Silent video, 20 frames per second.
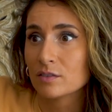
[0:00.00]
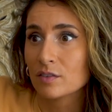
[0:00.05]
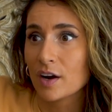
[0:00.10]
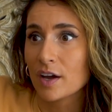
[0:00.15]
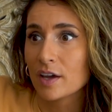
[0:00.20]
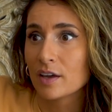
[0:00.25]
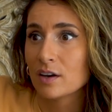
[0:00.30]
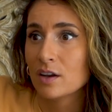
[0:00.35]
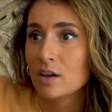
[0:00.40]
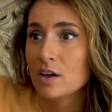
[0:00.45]

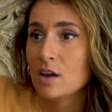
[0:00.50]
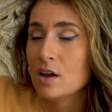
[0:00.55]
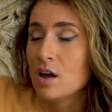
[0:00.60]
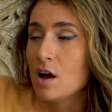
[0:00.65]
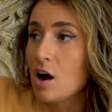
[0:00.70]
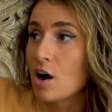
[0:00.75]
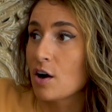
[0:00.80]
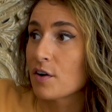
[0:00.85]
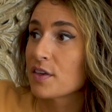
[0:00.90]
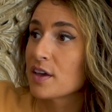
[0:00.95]
Right?
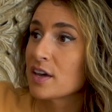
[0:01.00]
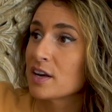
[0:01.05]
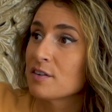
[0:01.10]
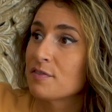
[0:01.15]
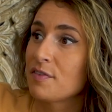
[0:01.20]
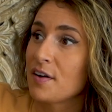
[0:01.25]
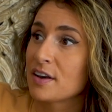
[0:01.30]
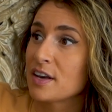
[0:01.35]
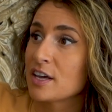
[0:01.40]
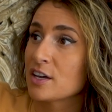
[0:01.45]
Are they in a
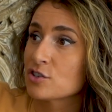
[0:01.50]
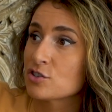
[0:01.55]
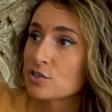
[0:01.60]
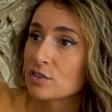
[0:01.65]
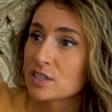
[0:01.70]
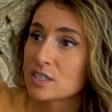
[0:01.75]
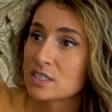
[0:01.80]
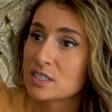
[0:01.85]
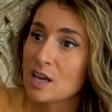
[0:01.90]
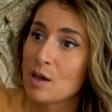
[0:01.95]

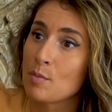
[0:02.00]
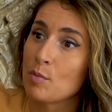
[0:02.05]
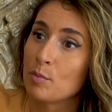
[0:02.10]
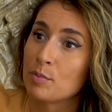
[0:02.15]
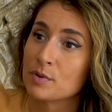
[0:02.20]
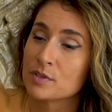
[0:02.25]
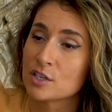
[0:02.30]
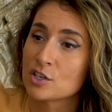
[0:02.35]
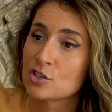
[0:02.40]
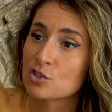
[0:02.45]
financially stable
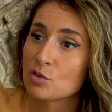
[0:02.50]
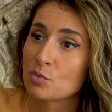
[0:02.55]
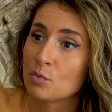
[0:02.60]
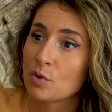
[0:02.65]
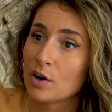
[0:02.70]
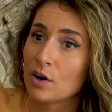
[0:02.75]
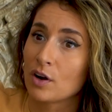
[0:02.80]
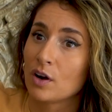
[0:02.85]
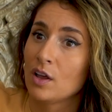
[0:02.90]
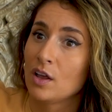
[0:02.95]
position
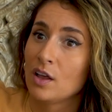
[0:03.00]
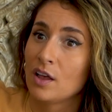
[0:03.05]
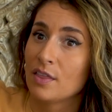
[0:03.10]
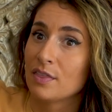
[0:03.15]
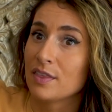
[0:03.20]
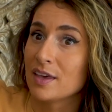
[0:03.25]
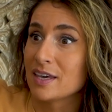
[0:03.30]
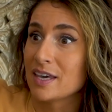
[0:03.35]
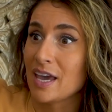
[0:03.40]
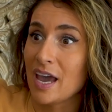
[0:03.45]
where
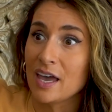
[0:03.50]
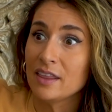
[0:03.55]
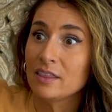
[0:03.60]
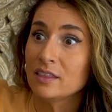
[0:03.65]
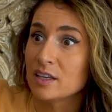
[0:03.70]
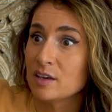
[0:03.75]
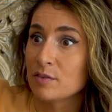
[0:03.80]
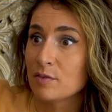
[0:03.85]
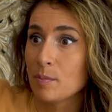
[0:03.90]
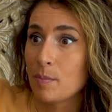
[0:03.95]
they
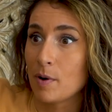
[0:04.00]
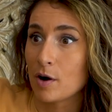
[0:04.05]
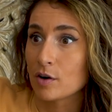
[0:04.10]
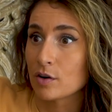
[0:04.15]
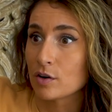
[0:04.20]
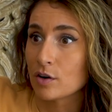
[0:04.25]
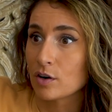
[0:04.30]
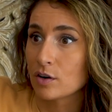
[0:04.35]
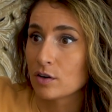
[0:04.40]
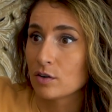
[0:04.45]
can leave a
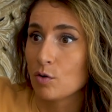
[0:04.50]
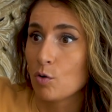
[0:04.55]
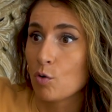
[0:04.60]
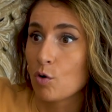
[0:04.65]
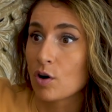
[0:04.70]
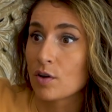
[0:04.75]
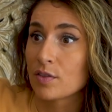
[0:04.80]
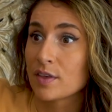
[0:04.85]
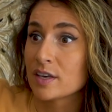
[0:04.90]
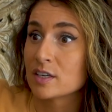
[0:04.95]
partner,
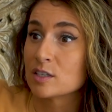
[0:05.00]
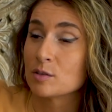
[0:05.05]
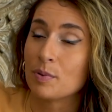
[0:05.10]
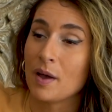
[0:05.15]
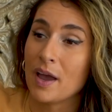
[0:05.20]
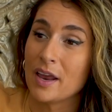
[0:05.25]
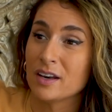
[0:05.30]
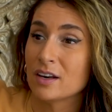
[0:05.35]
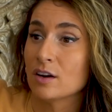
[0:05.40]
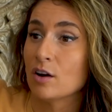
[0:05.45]
or are they
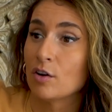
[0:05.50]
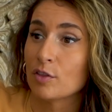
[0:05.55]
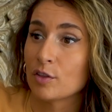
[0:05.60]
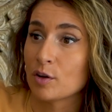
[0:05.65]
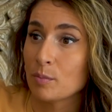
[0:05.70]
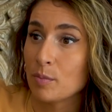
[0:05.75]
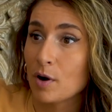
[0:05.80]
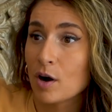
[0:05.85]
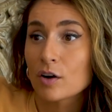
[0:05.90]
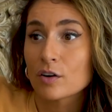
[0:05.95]
dependent on
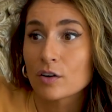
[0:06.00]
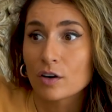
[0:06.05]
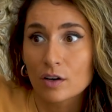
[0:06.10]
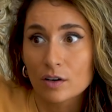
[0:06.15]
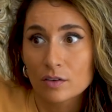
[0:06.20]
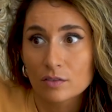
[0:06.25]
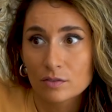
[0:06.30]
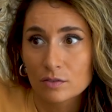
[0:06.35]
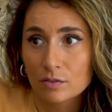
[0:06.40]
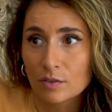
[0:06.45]
their
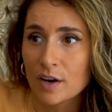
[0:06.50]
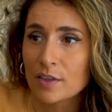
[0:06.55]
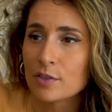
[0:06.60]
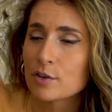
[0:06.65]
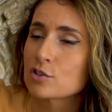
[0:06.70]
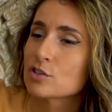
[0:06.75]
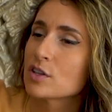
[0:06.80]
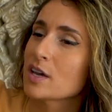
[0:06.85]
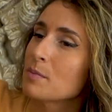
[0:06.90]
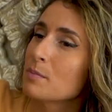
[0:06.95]
partner? Right?
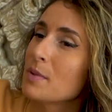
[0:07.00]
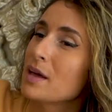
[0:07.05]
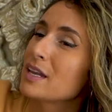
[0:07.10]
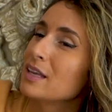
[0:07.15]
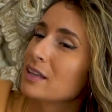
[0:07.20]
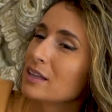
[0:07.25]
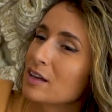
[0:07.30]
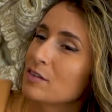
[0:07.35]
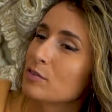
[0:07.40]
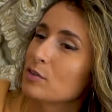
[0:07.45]
There's like
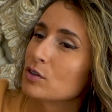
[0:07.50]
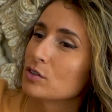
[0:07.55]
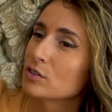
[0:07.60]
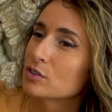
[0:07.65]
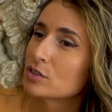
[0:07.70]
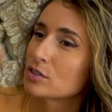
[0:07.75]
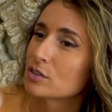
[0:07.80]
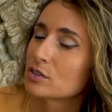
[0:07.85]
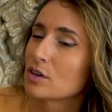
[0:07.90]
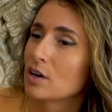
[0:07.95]
many
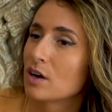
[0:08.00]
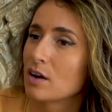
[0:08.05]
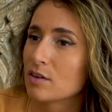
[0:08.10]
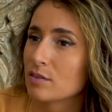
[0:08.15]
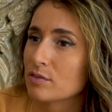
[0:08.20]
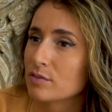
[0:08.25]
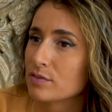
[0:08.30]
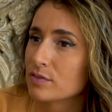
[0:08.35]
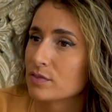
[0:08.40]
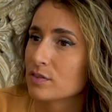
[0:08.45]
levels
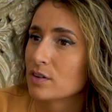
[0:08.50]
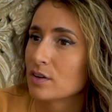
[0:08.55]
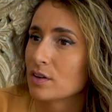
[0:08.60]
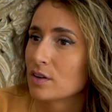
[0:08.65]
of